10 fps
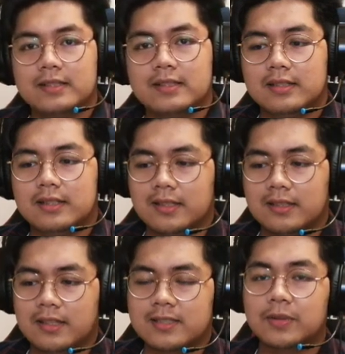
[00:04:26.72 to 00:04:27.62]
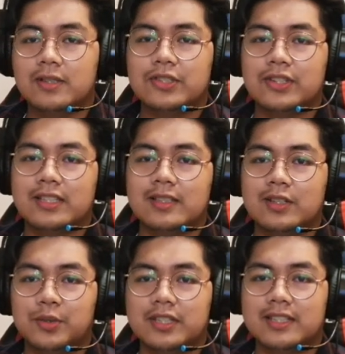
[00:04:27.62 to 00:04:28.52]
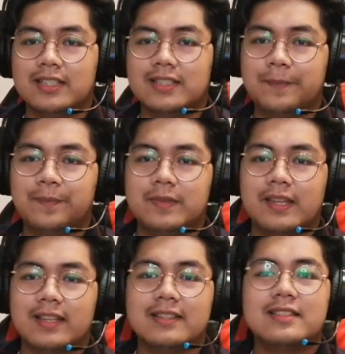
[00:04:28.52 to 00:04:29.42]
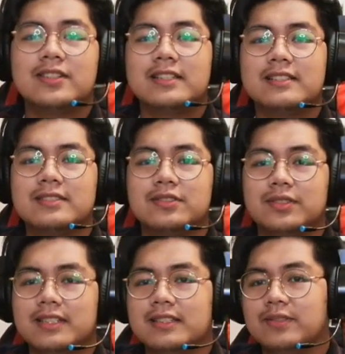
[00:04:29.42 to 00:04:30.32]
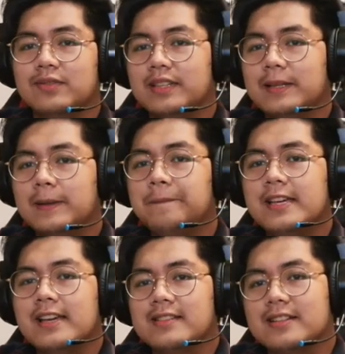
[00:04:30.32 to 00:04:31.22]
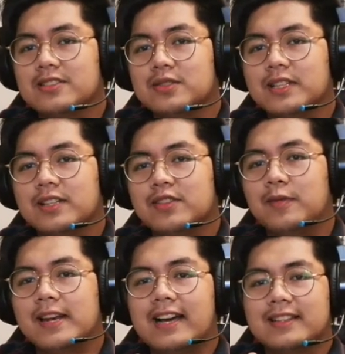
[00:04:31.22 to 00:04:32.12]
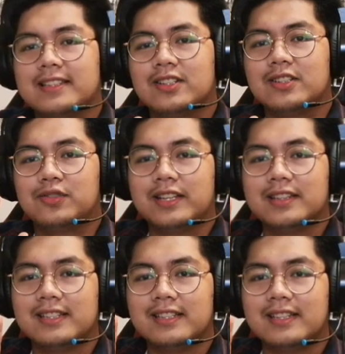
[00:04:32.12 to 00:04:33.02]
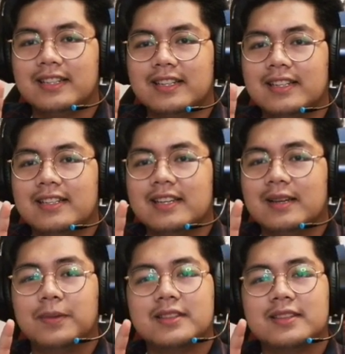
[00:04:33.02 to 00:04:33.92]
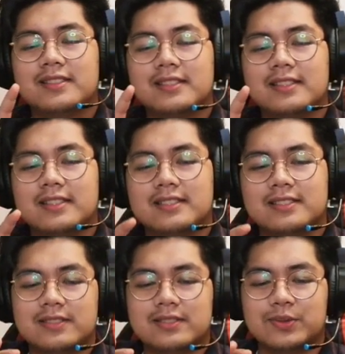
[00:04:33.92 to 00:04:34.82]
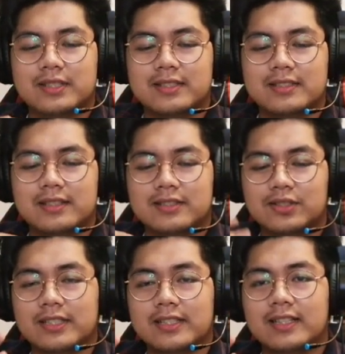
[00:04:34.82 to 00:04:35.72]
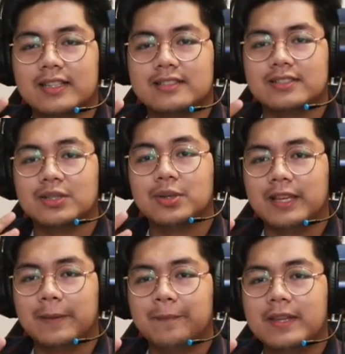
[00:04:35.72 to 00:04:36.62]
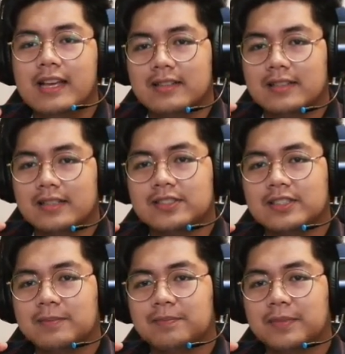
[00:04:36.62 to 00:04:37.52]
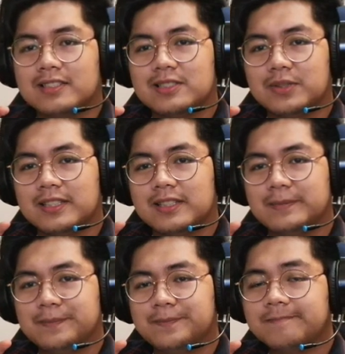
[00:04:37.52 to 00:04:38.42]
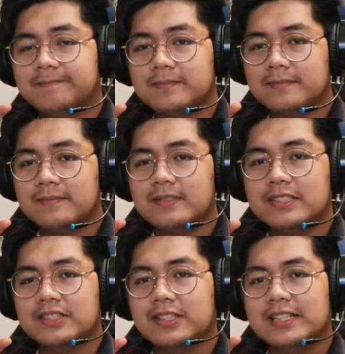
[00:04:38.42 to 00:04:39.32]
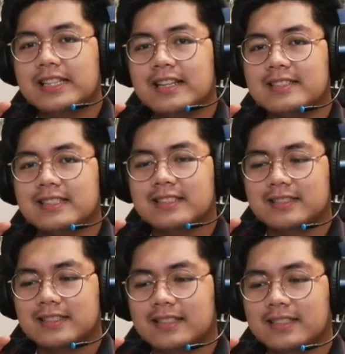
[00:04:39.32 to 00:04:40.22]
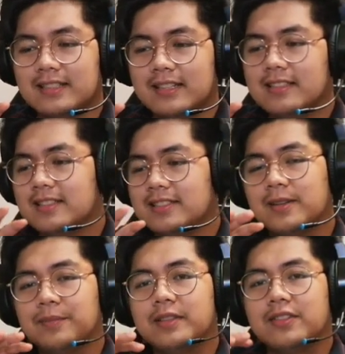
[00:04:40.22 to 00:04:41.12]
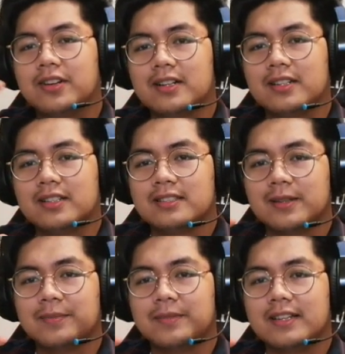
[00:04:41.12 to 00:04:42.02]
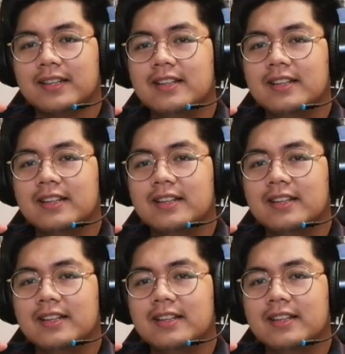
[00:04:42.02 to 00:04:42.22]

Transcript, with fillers: uh, a small community, and then the story is really big. It starts off with everyone acting all friendly, but as soon as the story gets going, there are certain parts wherein you start realizing that the there's something wrong, there's something